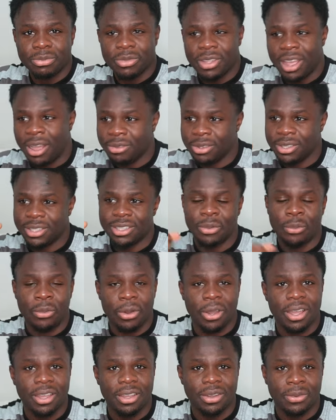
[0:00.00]
I want to still
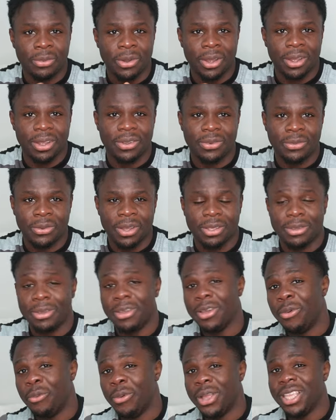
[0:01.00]
work, work, work.
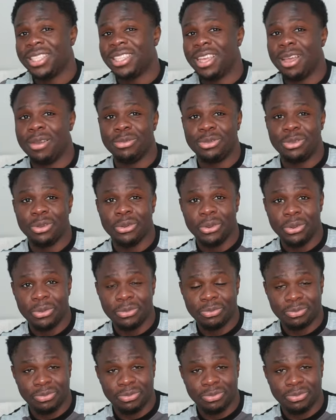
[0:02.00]
When it's time to